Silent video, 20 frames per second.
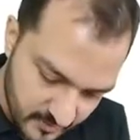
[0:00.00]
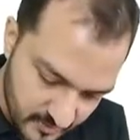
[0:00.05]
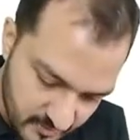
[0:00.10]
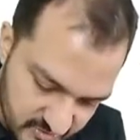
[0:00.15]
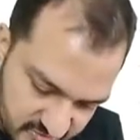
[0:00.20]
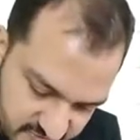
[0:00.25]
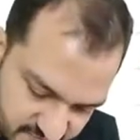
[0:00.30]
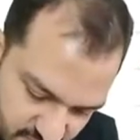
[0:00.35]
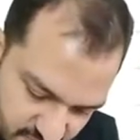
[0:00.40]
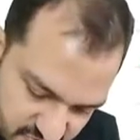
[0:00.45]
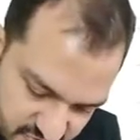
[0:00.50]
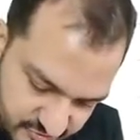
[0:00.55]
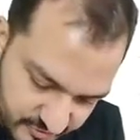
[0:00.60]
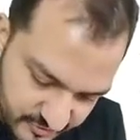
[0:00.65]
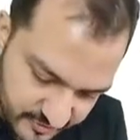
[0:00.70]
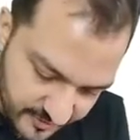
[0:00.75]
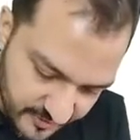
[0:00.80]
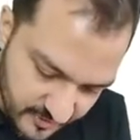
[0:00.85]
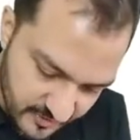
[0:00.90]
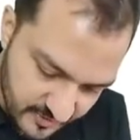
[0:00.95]
This first
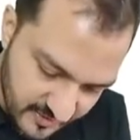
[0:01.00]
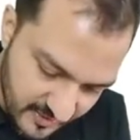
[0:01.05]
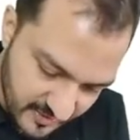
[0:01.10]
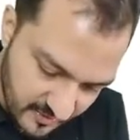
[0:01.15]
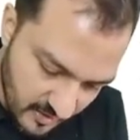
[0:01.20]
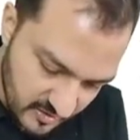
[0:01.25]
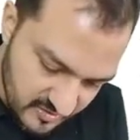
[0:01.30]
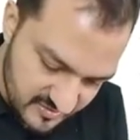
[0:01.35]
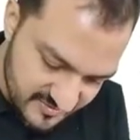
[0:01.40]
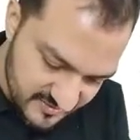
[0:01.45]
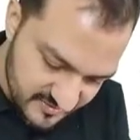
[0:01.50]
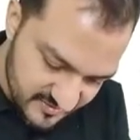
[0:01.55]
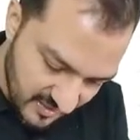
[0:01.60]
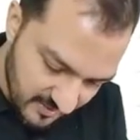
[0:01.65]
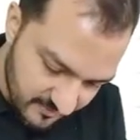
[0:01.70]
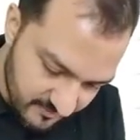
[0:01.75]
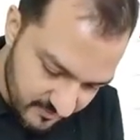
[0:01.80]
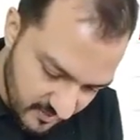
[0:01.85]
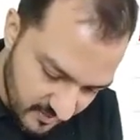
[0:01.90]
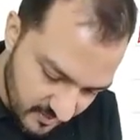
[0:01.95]
unit, 10 hours
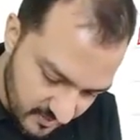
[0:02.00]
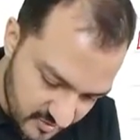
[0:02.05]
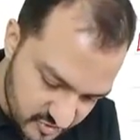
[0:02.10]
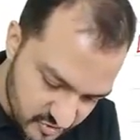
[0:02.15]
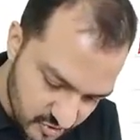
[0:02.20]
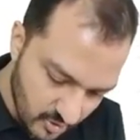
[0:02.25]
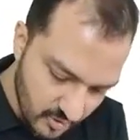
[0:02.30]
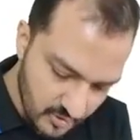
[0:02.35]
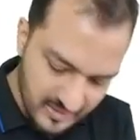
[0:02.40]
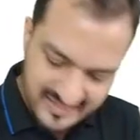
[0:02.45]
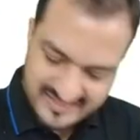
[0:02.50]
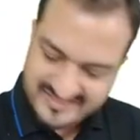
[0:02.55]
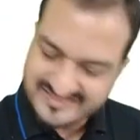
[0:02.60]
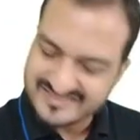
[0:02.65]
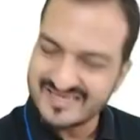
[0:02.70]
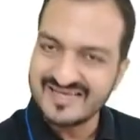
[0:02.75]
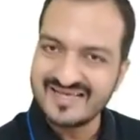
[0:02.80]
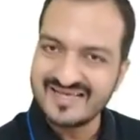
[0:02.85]
time taken, is called as